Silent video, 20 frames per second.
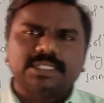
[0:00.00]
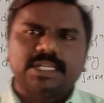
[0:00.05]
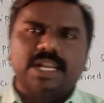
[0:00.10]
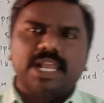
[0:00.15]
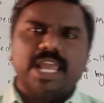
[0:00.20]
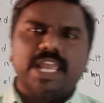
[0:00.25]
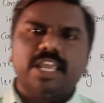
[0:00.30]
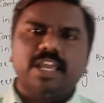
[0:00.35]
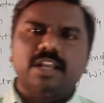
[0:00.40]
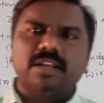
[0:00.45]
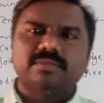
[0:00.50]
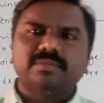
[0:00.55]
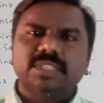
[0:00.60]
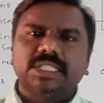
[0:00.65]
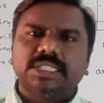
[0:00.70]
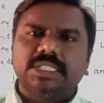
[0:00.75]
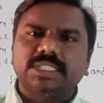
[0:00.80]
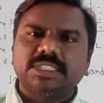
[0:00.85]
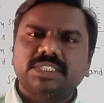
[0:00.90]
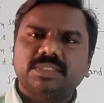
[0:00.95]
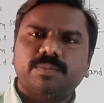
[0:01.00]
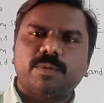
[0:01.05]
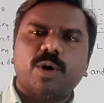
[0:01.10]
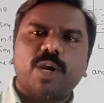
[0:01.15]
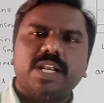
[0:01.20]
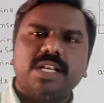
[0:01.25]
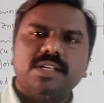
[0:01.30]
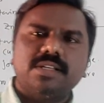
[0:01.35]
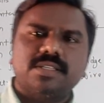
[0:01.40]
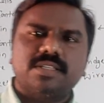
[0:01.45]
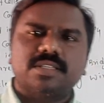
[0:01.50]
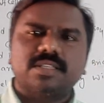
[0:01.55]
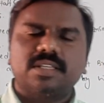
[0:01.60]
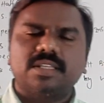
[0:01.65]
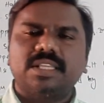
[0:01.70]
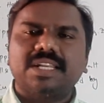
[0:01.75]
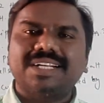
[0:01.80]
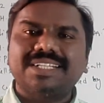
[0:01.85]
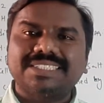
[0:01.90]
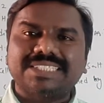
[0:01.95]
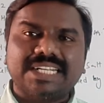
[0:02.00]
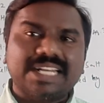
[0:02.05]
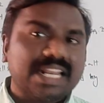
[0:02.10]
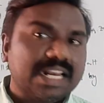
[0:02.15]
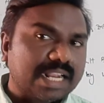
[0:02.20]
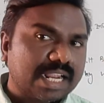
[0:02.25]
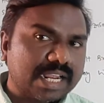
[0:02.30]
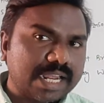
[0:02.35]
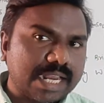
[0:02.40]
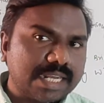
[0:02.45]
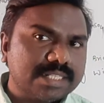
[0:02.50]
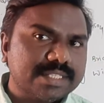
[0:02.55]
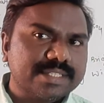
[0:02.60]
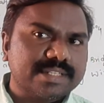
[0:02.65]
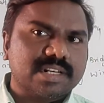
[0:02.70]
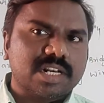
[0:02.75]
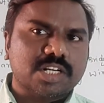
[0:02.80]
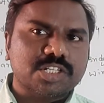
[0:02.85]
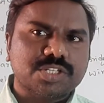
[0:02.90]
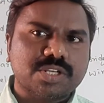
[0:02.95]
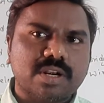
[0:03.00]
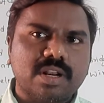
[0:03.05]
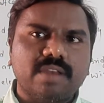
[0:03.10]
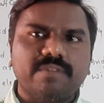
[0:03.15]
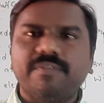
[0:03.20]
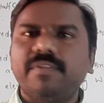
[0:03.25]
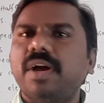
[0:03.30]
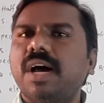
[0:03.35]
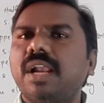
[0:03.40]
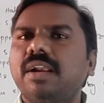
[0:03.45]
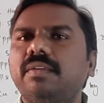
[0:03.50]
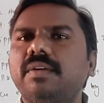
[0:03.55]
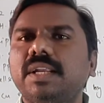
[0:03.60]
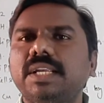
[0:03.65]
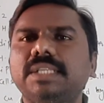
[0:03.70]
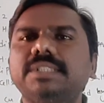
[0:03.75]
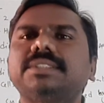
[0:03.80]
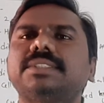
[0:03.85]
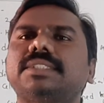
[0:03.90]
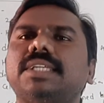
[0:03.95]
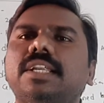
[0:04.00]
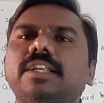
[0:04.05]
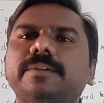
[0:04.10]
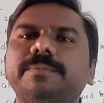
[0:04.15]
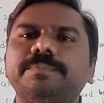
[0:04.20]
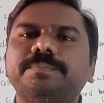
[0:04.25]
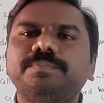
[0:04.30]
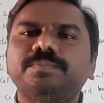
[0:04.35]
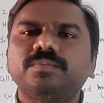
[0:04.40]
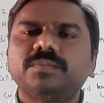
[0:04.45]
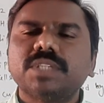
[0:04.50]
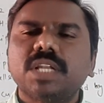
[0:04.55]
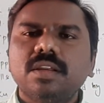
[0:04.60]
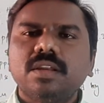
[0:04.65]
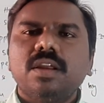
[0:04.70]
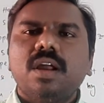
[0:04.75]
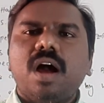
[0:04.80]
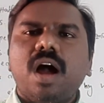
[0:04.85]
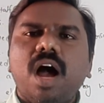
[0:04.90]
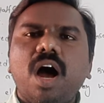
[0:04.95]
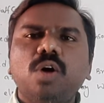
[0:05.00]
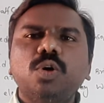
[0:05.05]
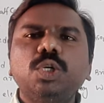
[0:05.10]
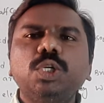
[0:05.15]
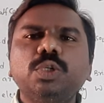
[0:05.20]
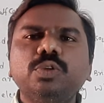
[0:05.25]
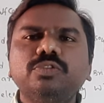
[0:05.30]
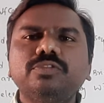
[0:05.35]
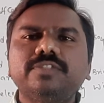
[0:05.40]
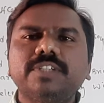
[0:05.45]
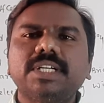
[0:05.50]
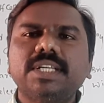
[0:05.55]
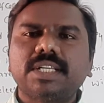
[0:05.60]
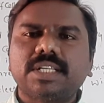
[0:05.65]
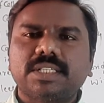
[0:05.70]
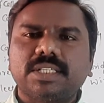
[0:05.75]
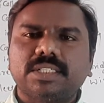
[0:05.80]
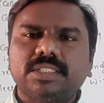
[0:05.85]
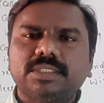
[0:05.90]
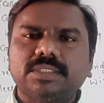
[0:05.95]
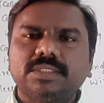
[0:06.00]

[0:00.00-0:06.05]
diagram with these points that is under construction of galvanic cell how do work